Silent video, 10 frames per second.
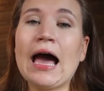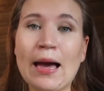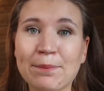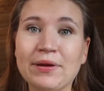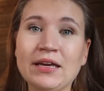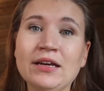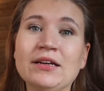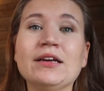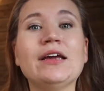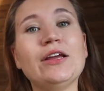happy
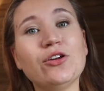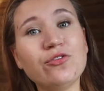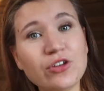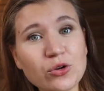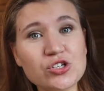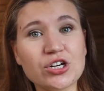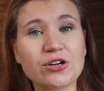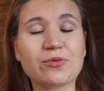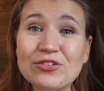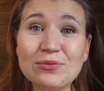in the
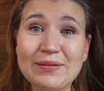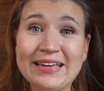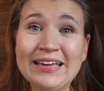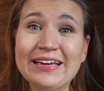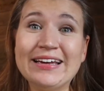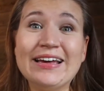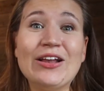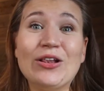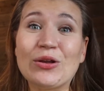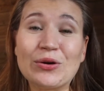future. For me,
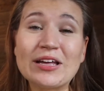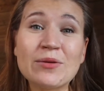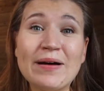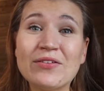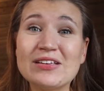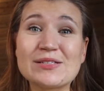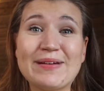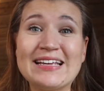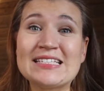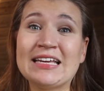learning about this
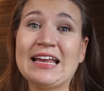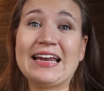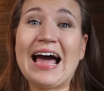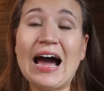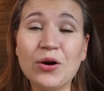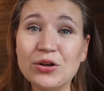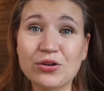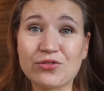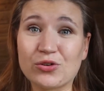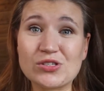mindset and how
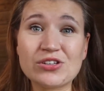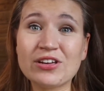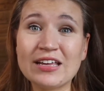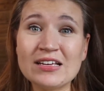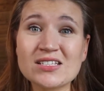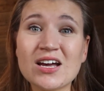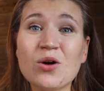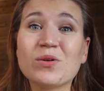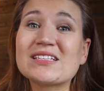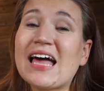universal it is
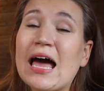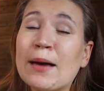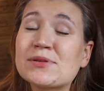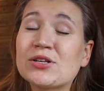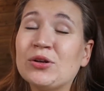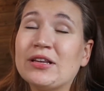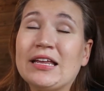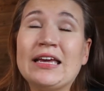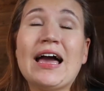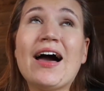was absolutely